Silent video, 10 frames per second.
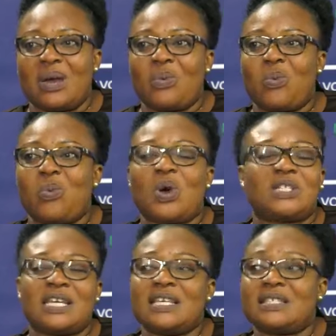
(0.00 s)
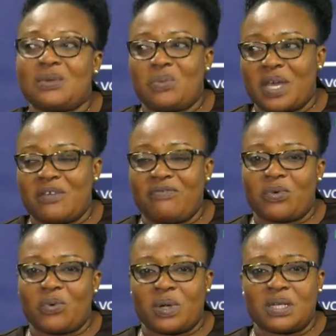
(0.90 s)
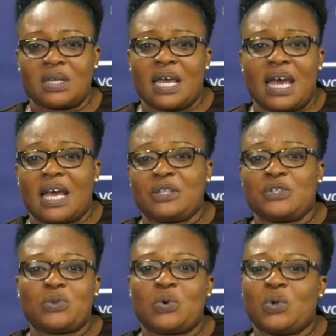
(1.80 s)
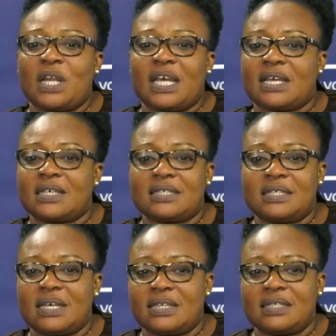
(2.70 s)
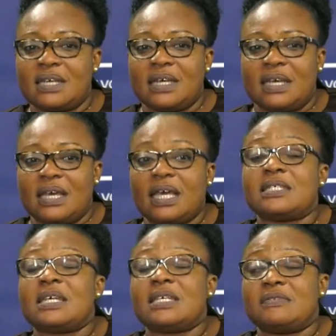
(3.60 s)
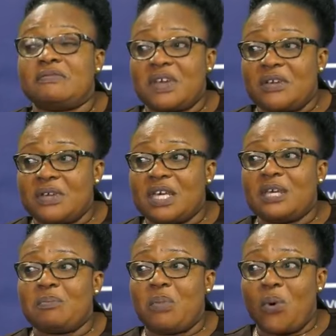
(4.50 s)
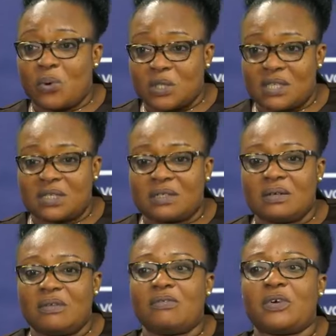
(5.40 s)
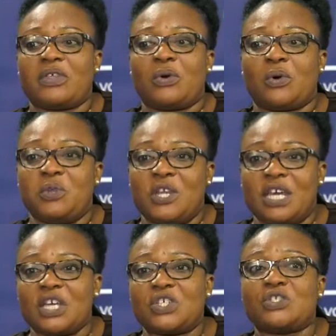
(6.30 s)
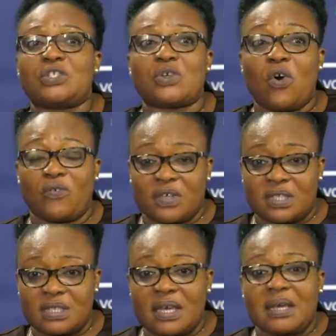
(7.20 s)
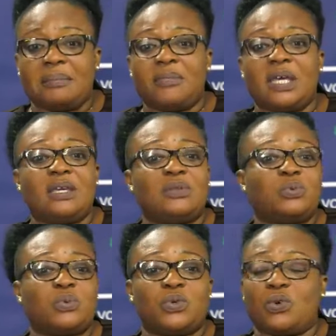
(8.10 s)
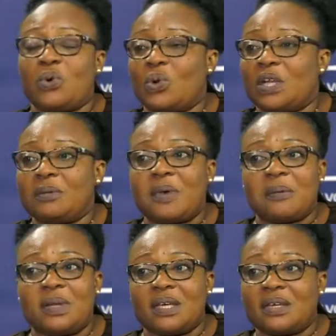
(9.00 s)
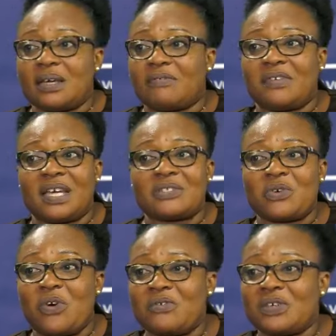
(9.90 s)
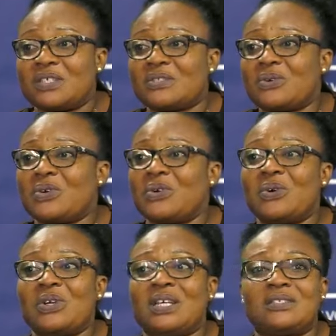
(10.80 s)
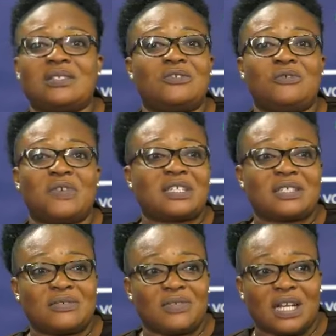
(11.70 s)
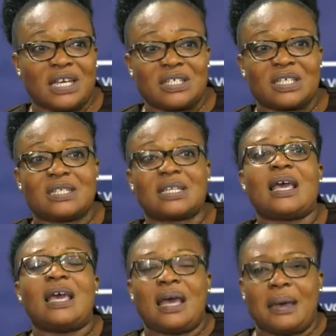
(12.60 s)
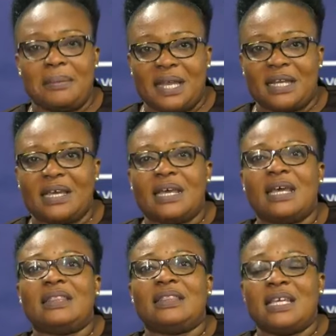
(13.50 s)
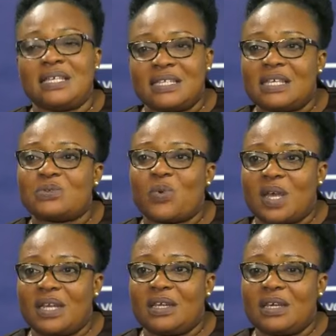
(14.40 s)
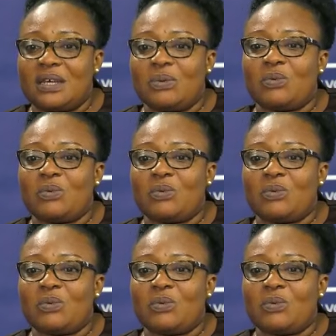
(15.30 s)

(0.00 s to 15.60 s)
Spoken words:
what is the way forward. And so, like I said, it is very important for the communications office, be it you call it public affairs office or you call it university relations. I mean, this is when we